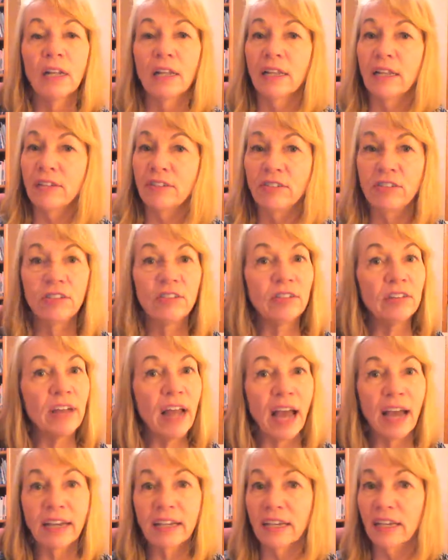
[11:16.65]
Let's just
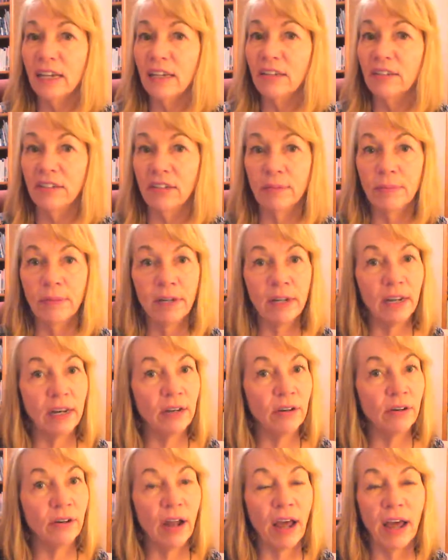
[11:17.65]
not get
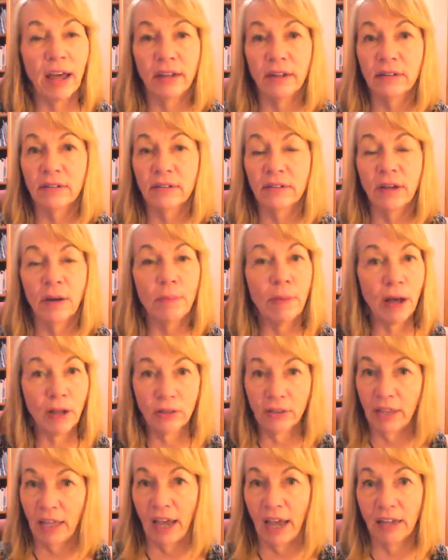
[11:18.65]
intimidated
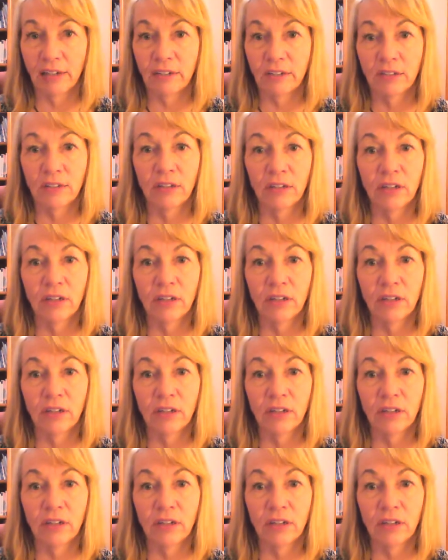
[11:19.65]
about that.